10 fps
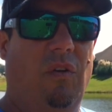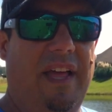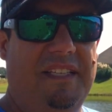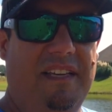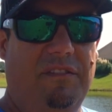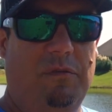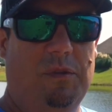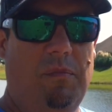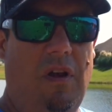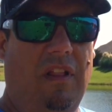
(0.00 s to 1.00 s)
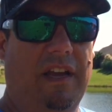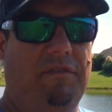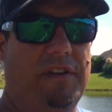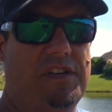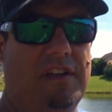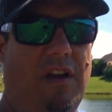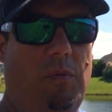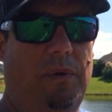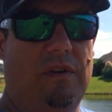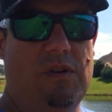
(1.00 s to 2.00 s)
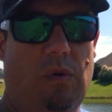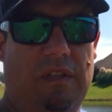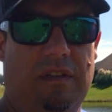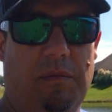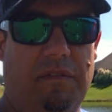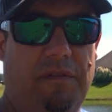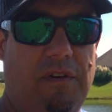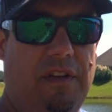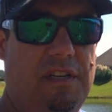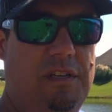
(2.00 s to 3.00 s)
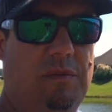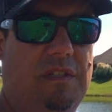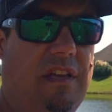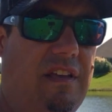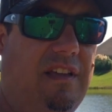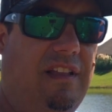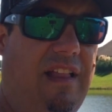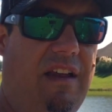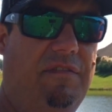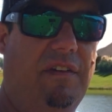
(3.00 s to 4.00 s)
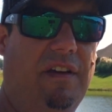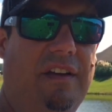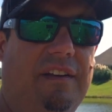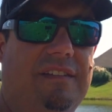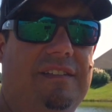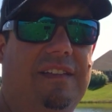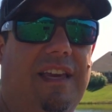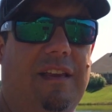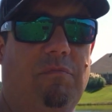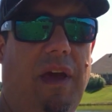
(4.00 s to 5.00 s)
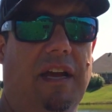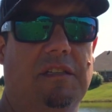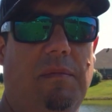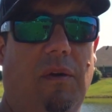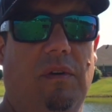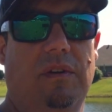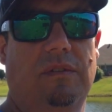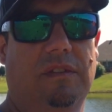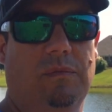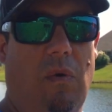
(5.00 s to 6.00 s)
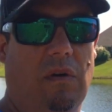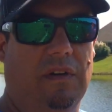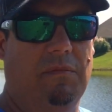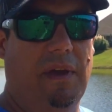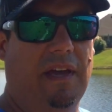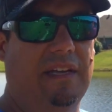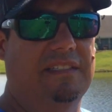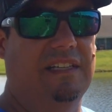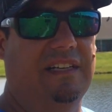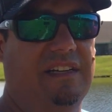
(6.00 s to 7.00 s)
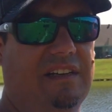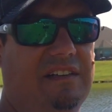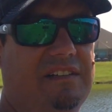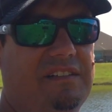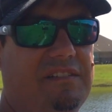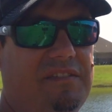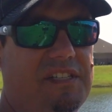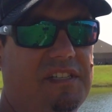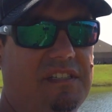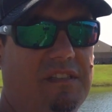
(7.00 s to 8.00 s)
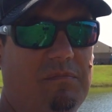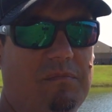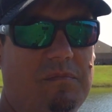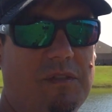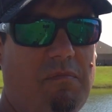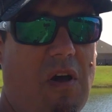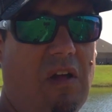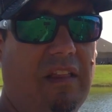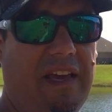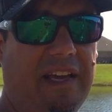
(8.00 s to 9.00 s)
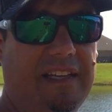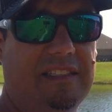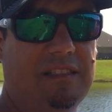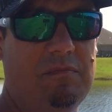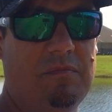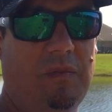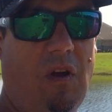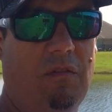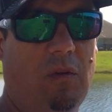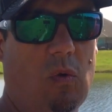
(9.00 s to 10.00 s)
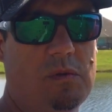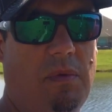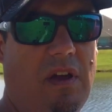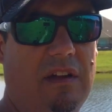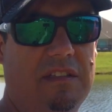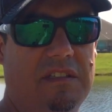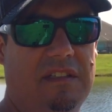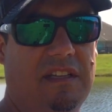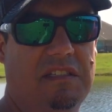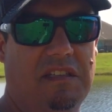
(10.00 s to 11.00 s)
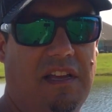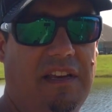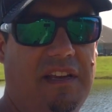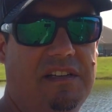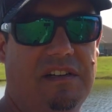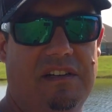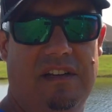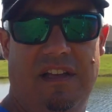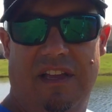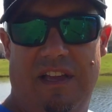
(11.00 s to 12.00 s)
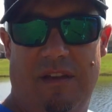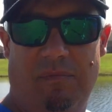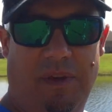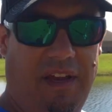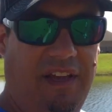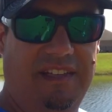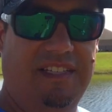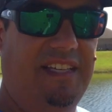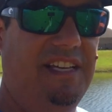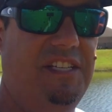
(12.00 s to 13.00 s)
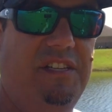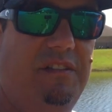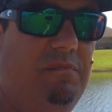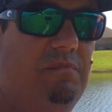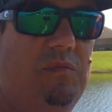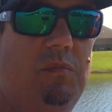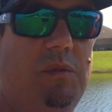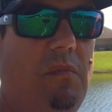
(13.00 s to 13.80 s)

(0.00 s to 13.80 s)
well, that's it from small lake fishing. Hope you enjoyed some of the footage. It was uh, a lot of fun getting back to my roots, walking the banks here, fishing some small lakes and golf course ponds and things of that nature. But uh, just get you some